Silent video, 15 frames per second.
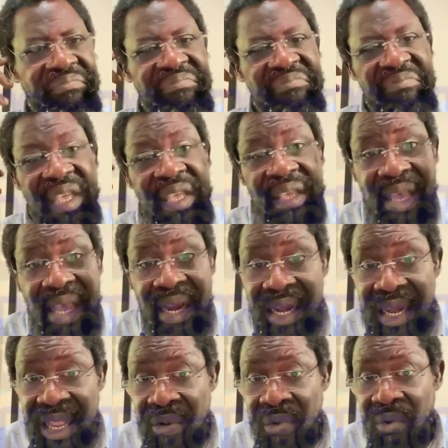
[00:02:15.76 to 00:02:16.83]
think a
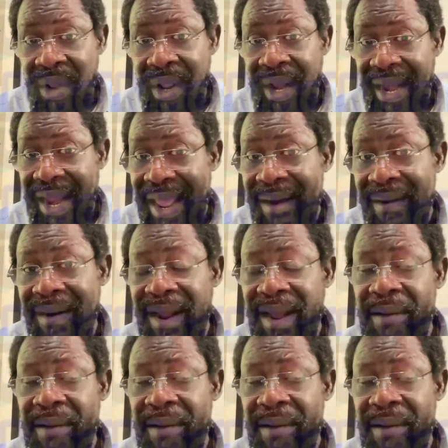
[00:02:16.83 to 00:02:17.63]
little clearer,